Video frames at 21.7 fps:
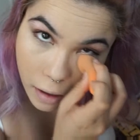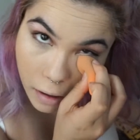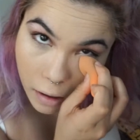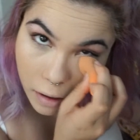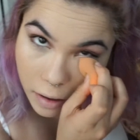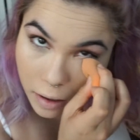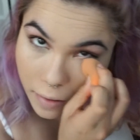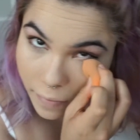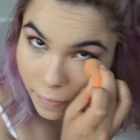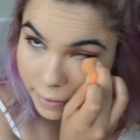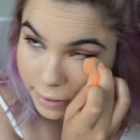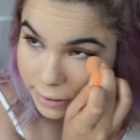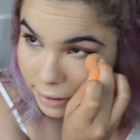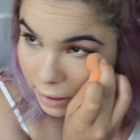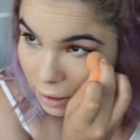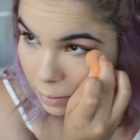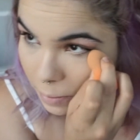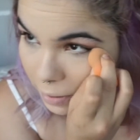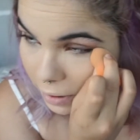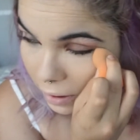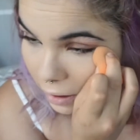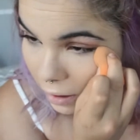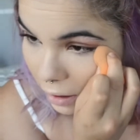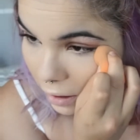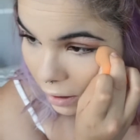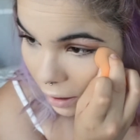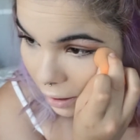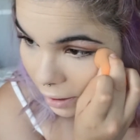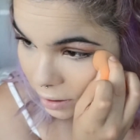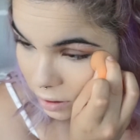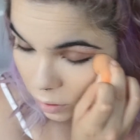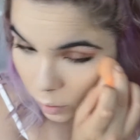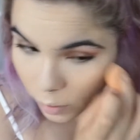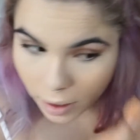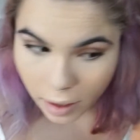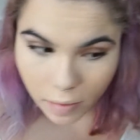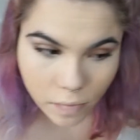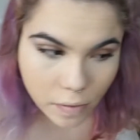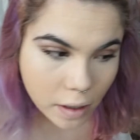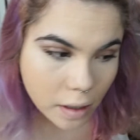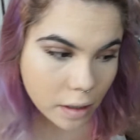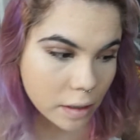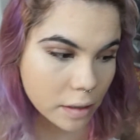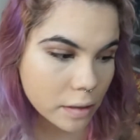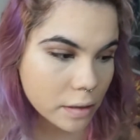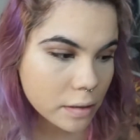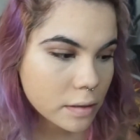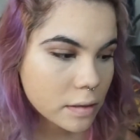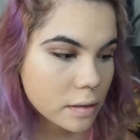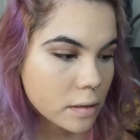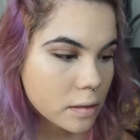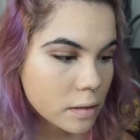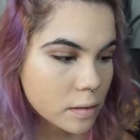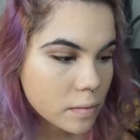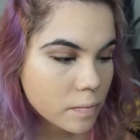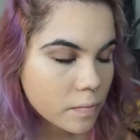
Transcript: I don't know if I said, but I don't have any NYX